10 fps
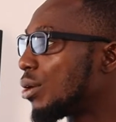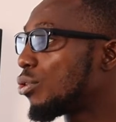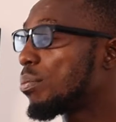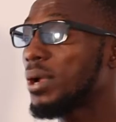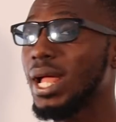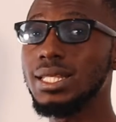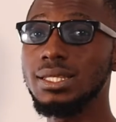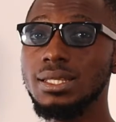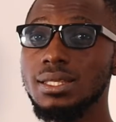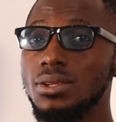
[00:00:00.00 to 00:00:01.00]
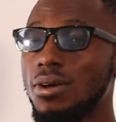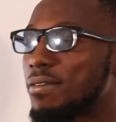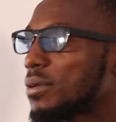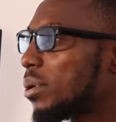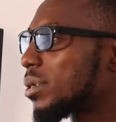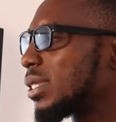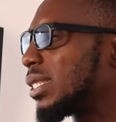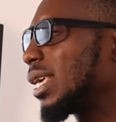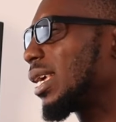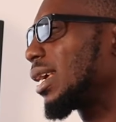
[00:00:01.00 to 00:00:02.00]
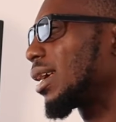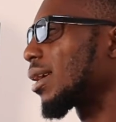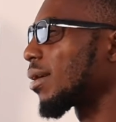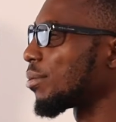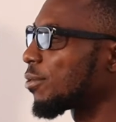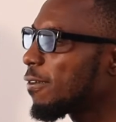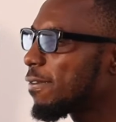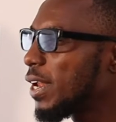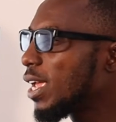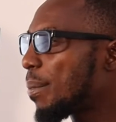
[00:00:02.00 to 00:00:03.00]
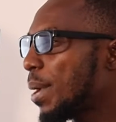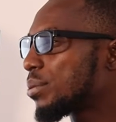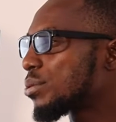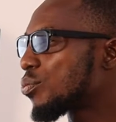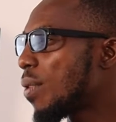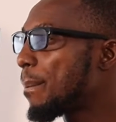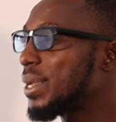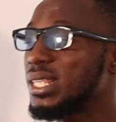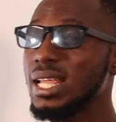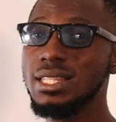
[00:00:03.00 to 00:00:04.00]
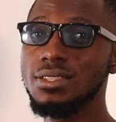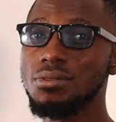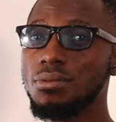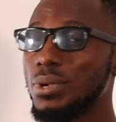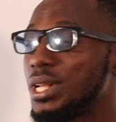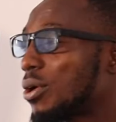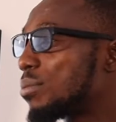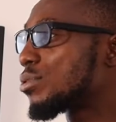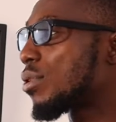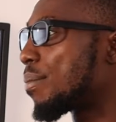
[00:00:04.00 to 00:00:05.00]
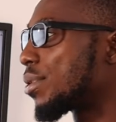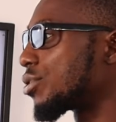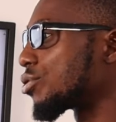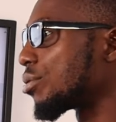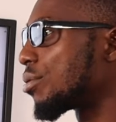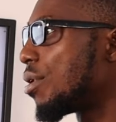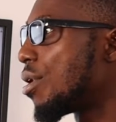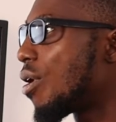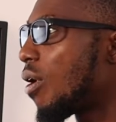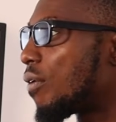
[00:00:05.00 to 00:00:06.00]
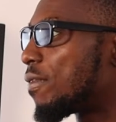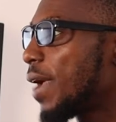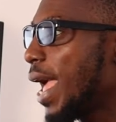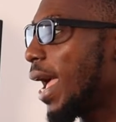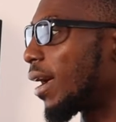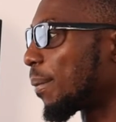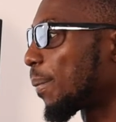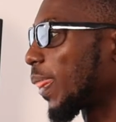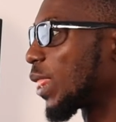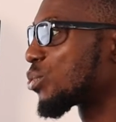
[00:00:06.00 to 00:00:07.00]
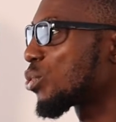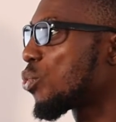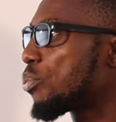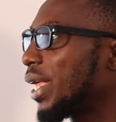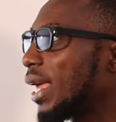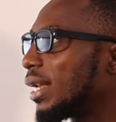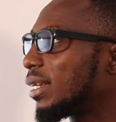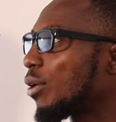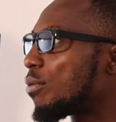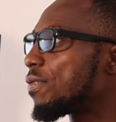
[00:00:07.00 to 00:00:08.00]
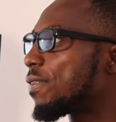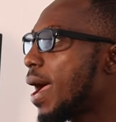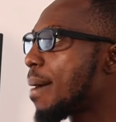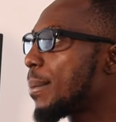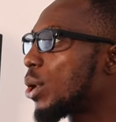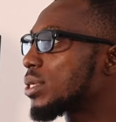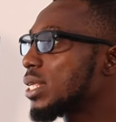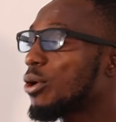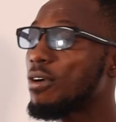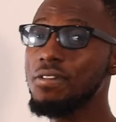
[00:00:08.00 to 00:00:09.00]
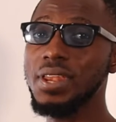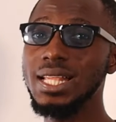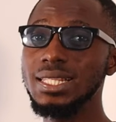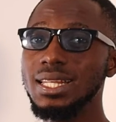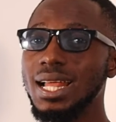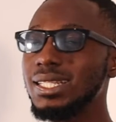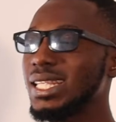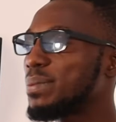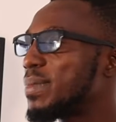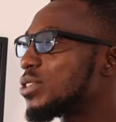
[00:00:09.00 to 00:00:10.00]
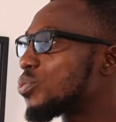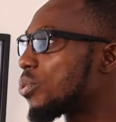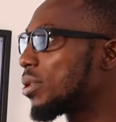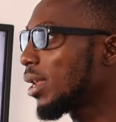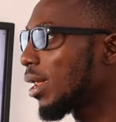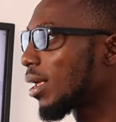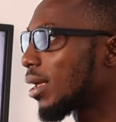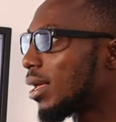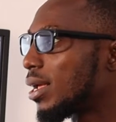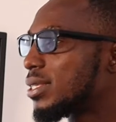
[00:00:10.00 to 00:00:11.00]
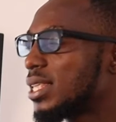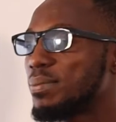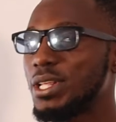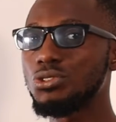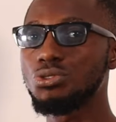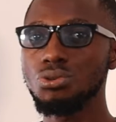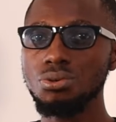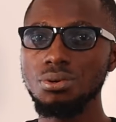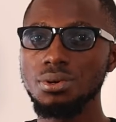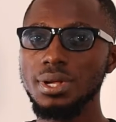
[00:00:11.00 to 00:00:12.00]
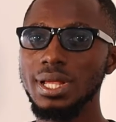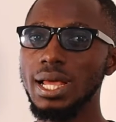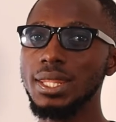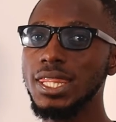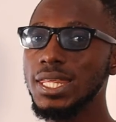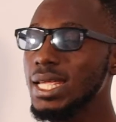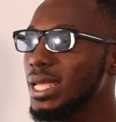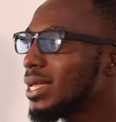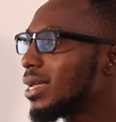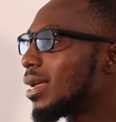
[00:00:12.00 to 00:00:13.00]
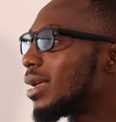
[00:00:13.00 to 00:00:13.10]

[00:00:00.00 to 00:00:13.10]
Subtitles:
noble gases. Of course, they roughly about 1% when it comes to composition of air. So we can confirm or say confidently that statement one, statement two, and three,